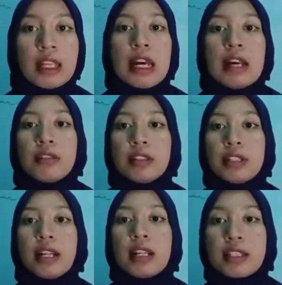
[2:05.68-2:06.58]
There are
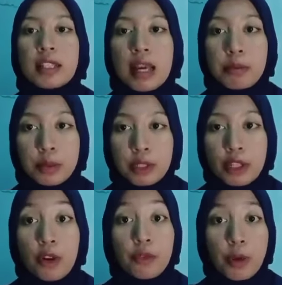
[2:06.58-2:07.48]
a number of
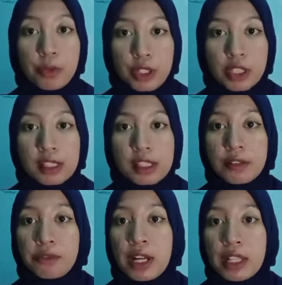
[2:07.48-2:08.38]
options
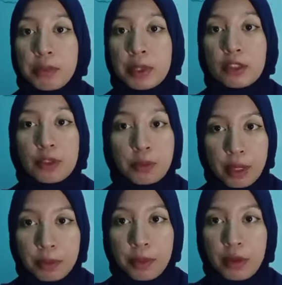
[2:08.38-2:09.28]
available to pay
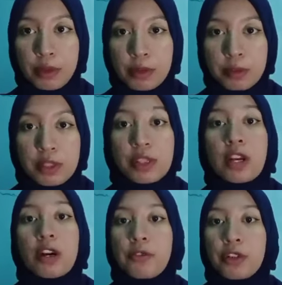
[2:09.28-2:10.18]
premiums
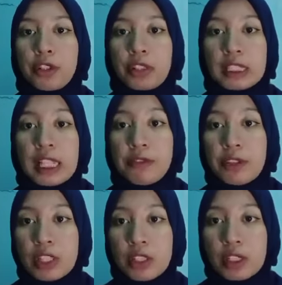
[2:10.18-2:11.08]
for your life
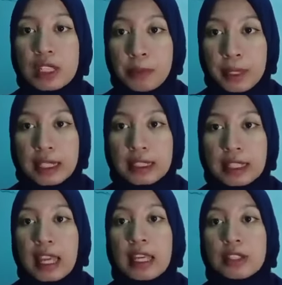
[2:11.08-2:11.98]
insurance plan.
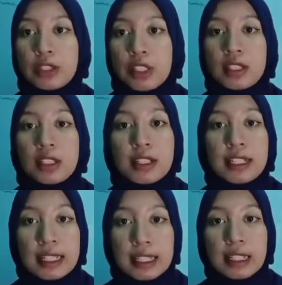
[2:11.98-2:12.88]

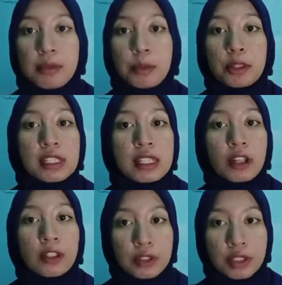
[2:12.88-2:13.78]
Generally,
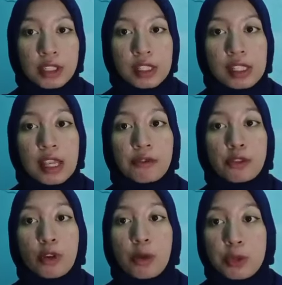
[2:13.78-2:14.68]
policyholders have the
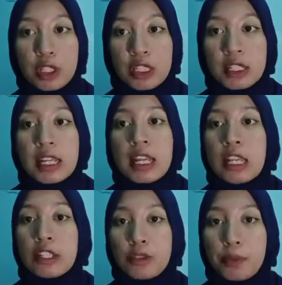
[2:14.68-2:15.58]
option to
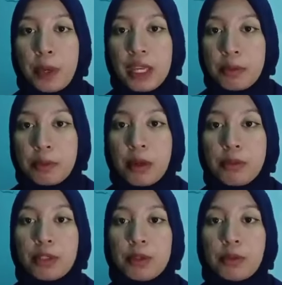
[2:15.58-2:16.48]
pay a
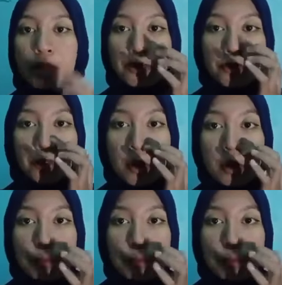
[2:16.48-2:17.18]
premium in form